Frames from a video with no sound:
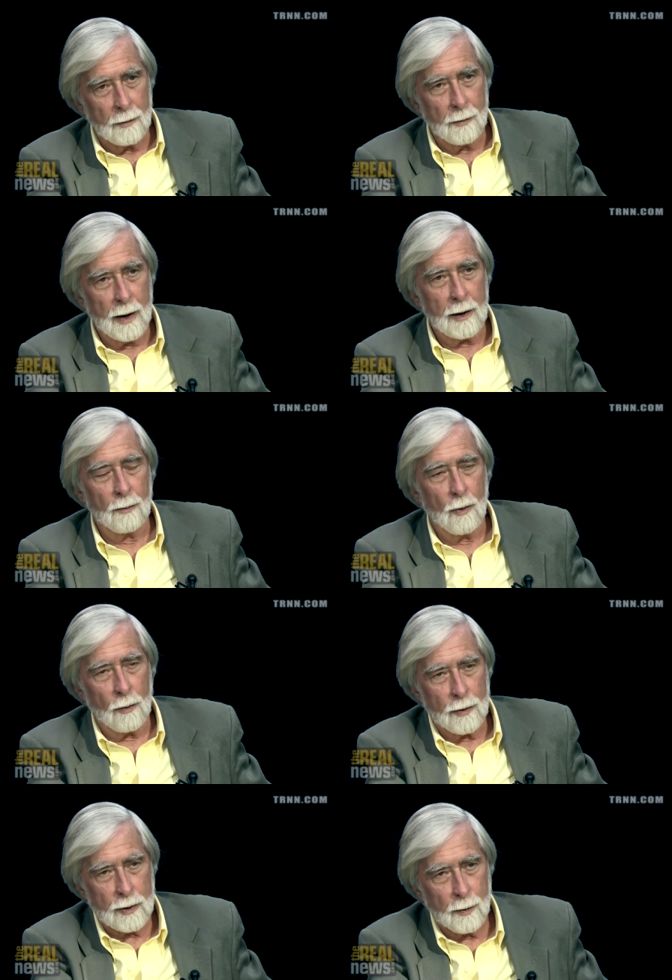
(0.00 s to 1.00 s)
make it more
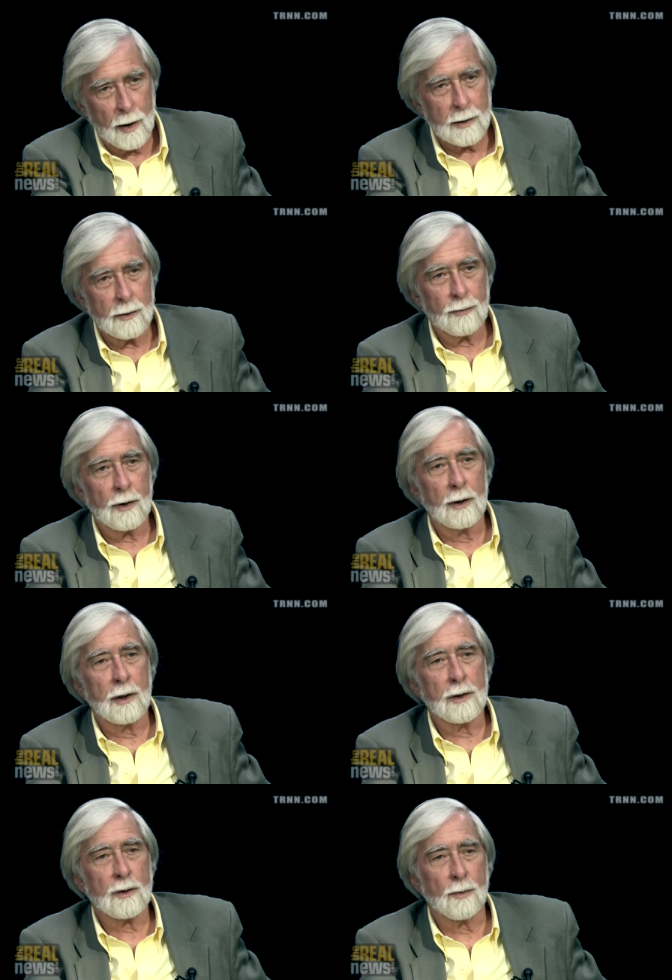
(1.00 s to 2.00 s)
responsive to the
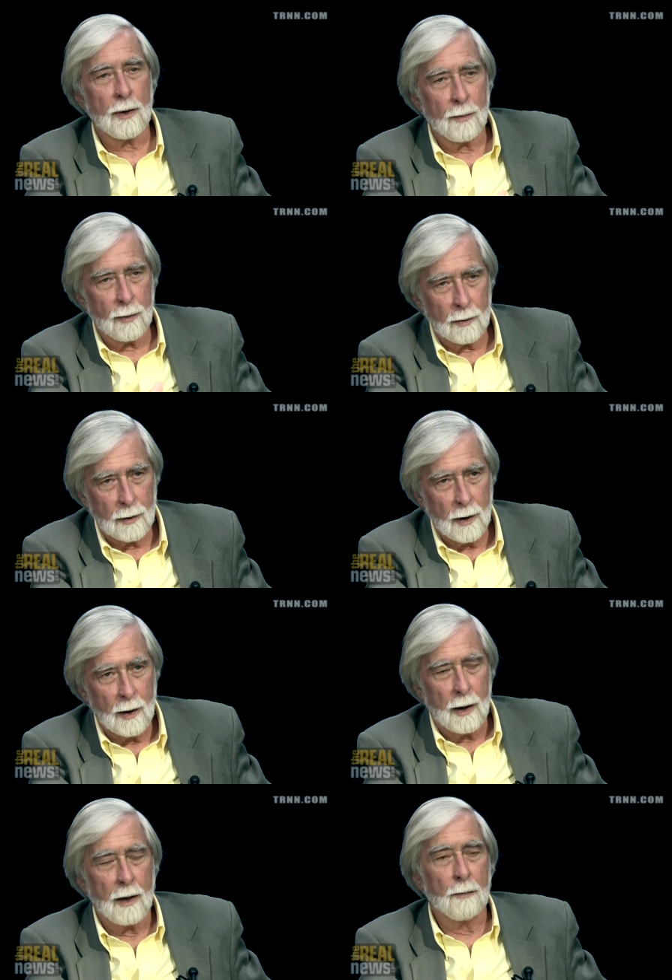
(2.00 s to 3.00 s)
needs of people,
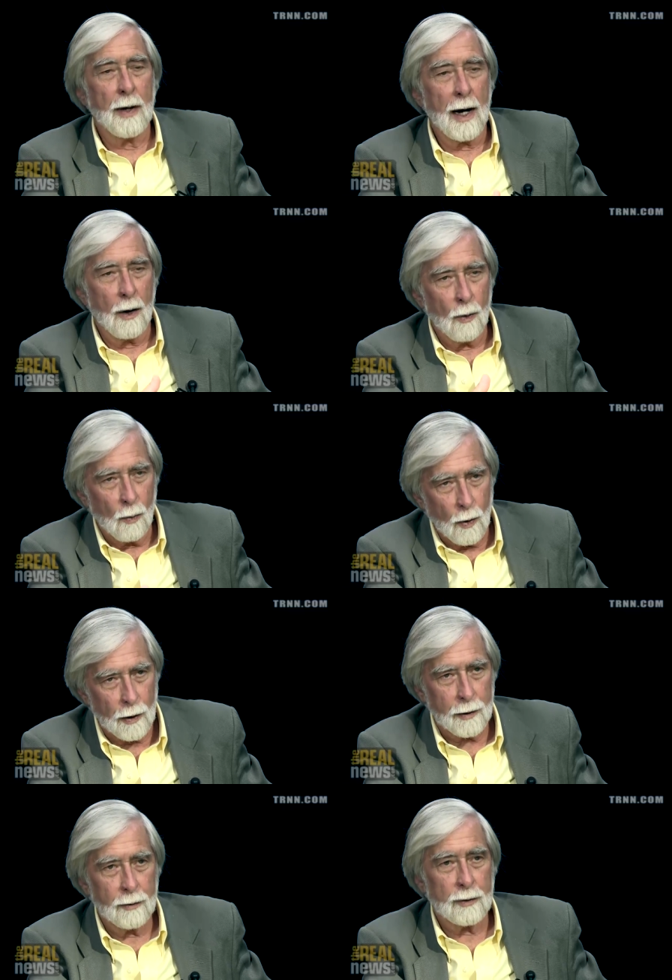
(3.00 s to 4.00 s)
empower
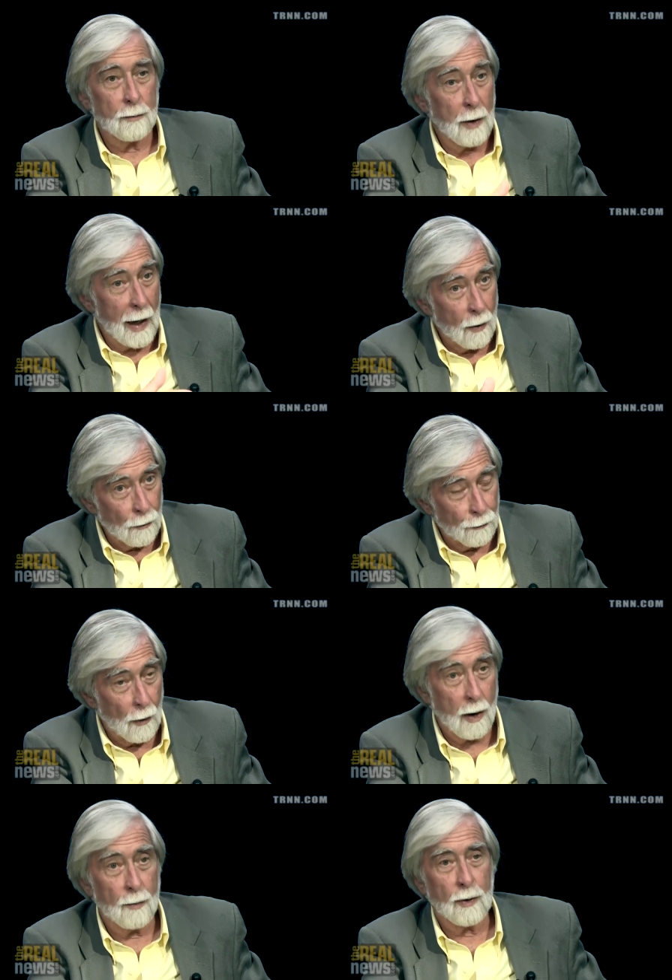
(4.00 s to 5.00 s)
workers, empower
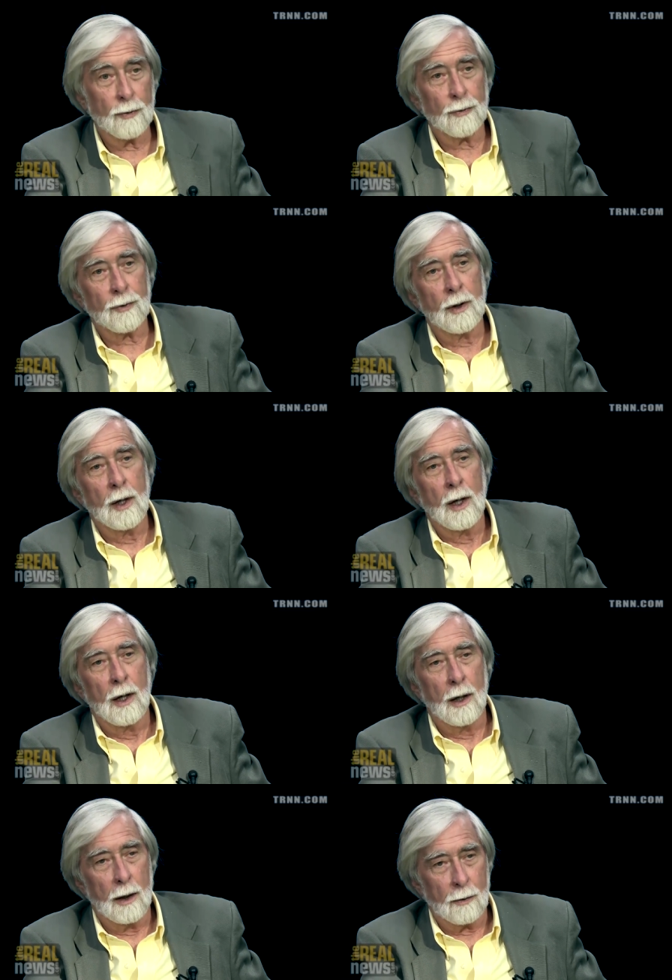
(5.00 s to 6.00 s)
farmers,
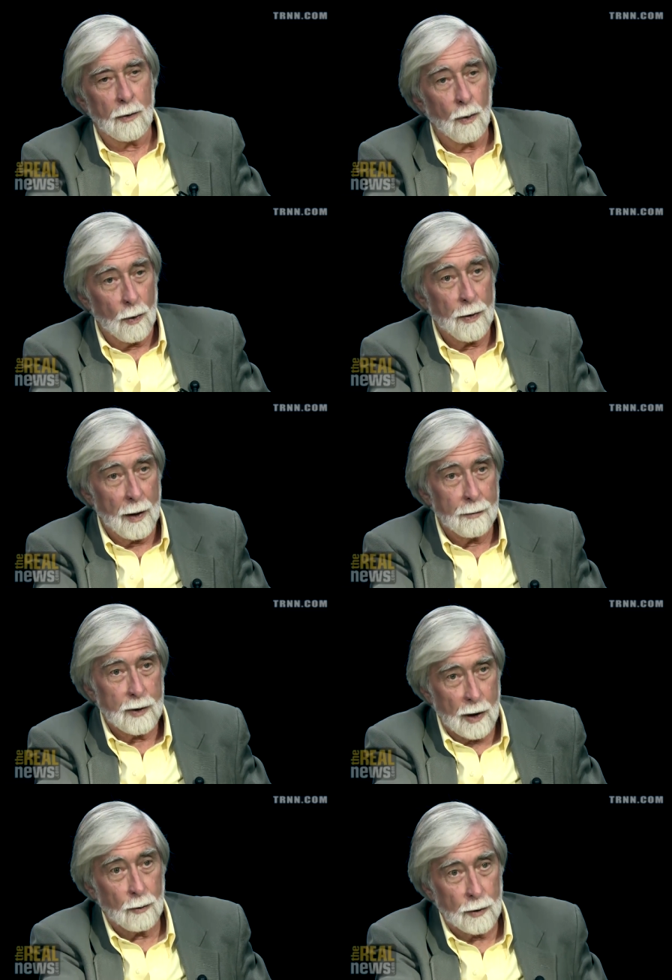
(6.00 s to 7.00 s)
uh, who were then
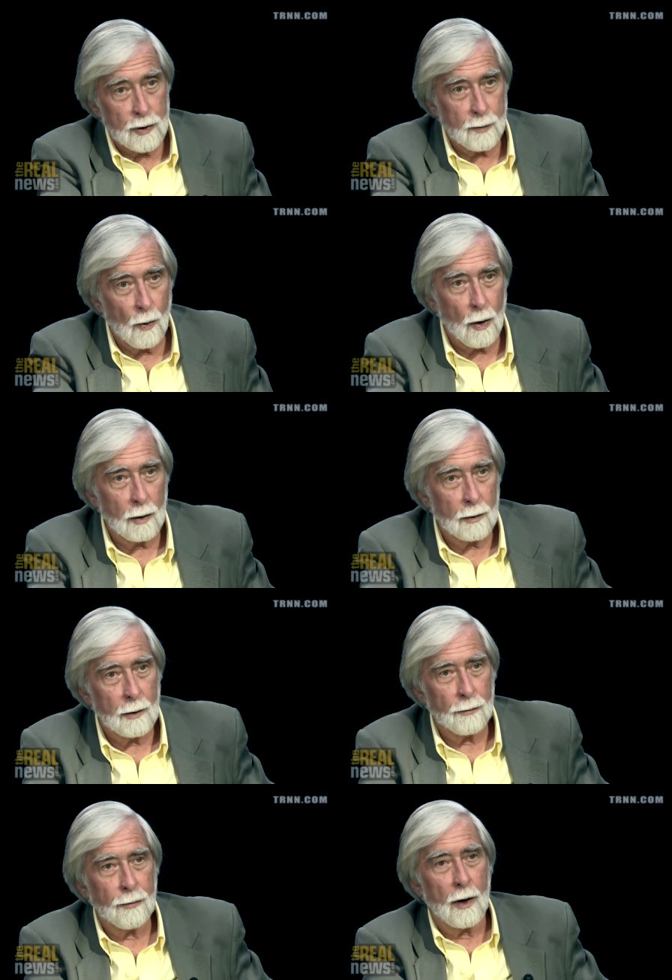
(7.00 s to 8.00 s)
generally small
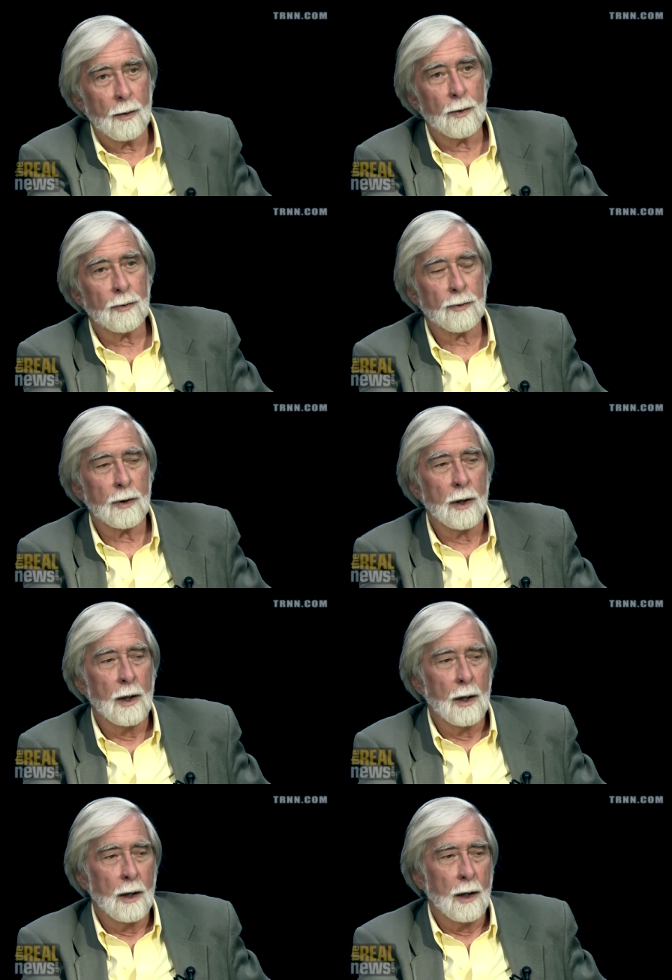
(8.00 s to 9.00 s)
farmers.
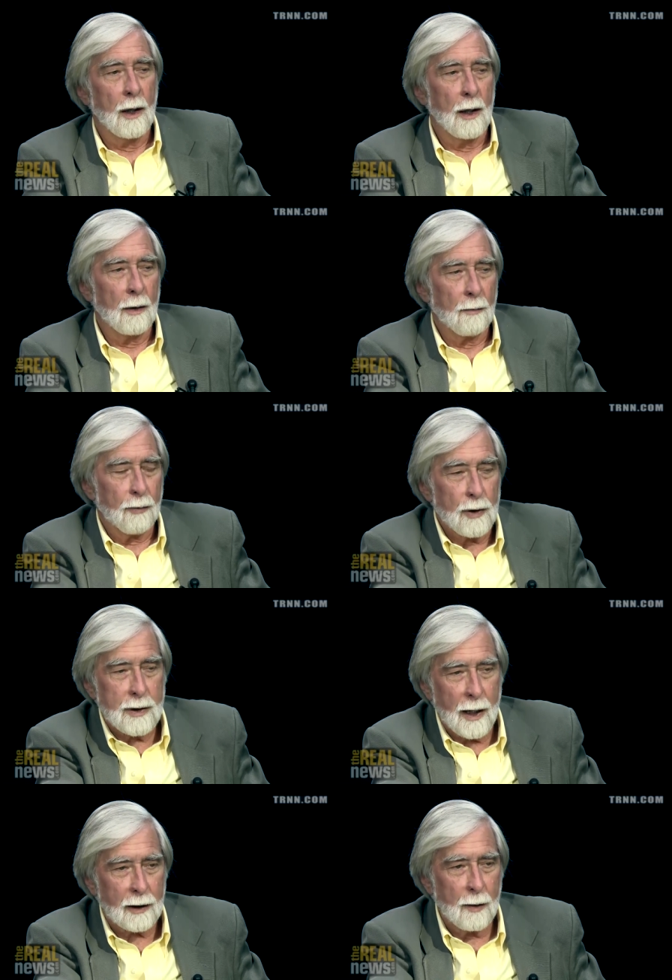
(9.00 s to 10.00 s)
Uh,
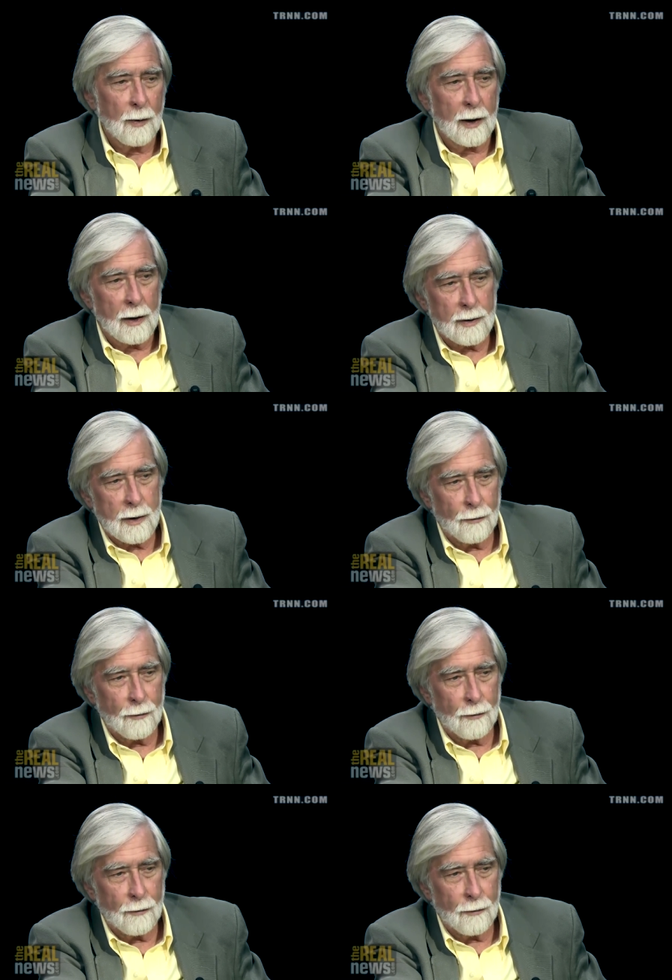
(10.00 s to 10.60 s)
protect them against the